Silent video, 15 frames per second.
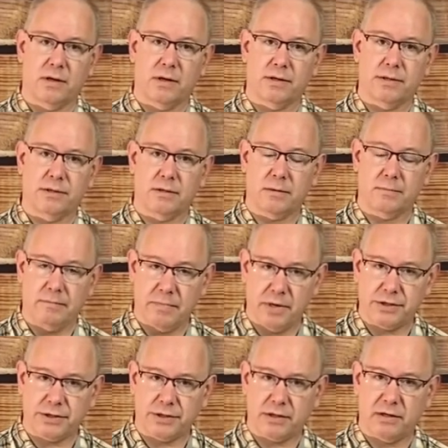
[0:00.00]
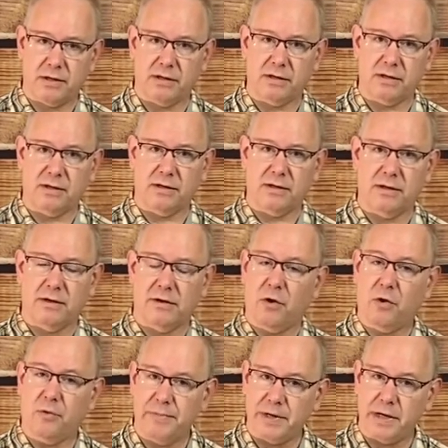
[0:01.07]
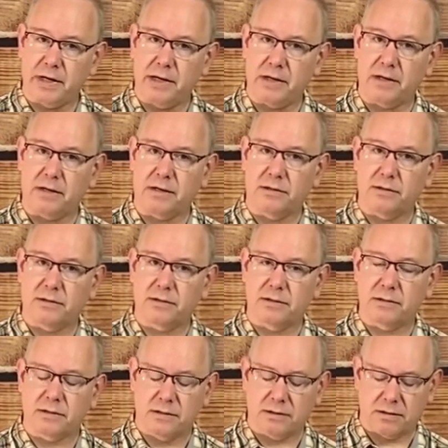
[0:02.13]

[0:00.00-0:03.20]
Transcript: submission, obedience.